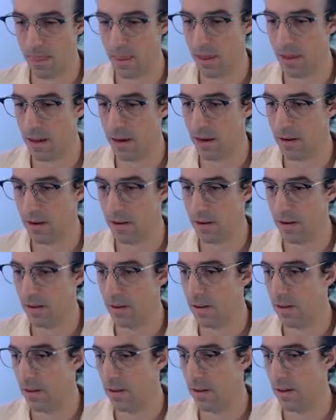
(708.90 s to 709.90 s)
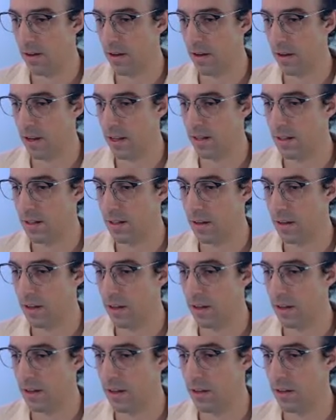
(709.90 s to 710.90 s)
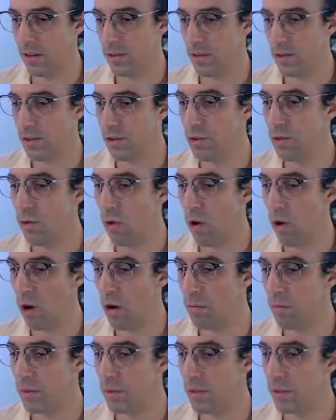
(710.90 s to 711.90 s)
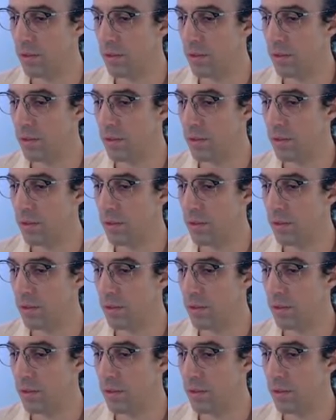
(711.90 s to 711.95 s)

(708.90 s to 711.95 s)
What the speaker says: and it has 2 arms.